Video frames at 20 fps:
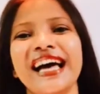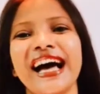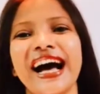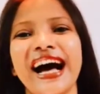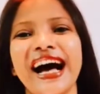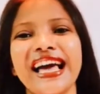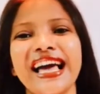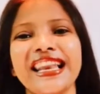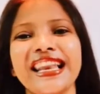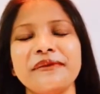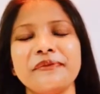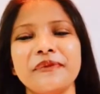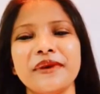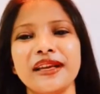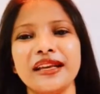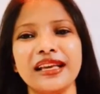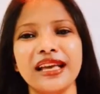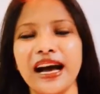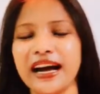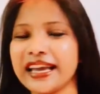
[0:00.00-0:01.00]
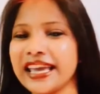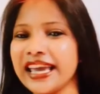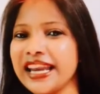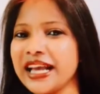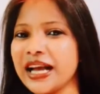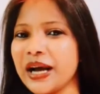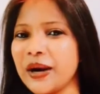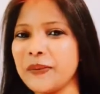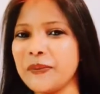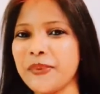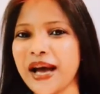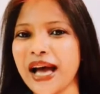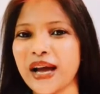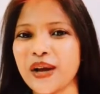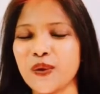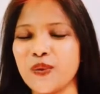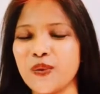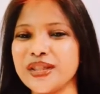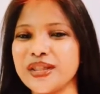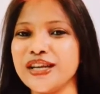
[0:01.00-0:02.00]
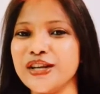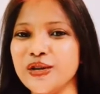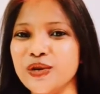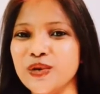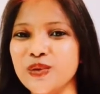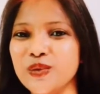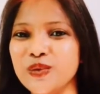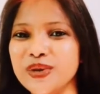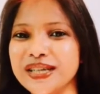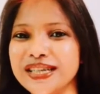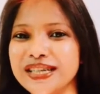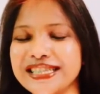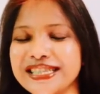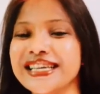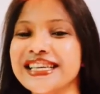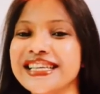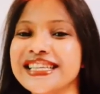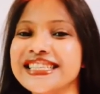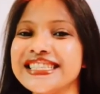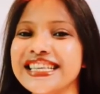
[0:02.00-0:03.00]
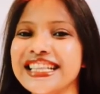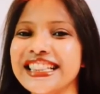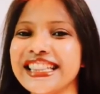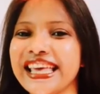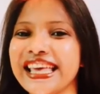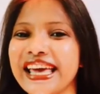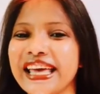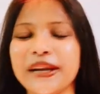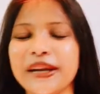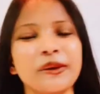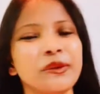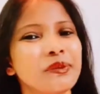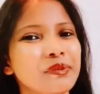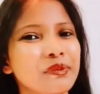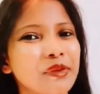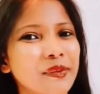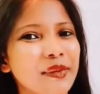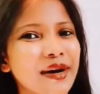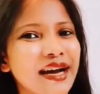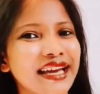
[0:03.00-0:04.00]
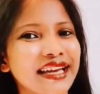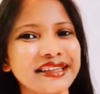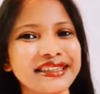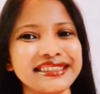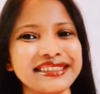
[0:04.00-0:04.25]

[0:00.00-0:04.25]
I'll again come back with a new word. Till then, bye-bye.